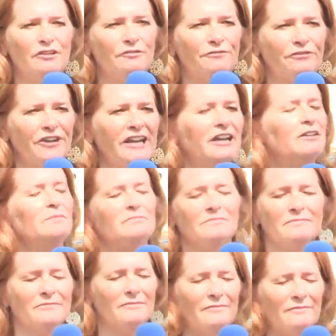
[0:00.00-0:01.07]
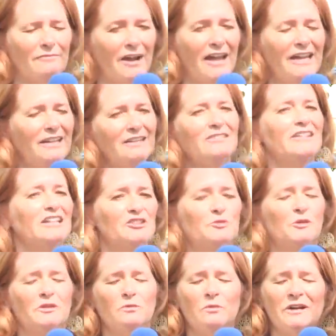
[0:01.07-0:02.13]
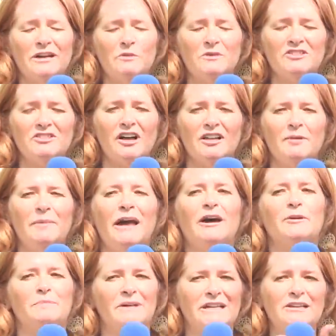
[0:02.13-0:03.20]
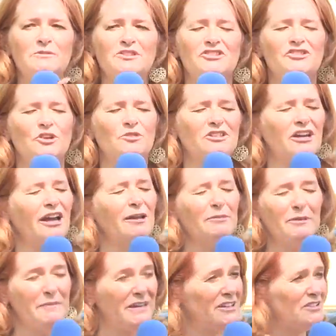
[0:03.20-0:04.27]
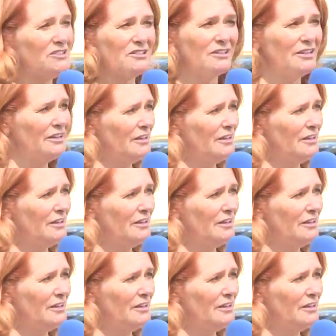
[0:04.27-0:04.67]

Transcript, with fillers: freedom, right? That's what it was all about. But it was so timely because,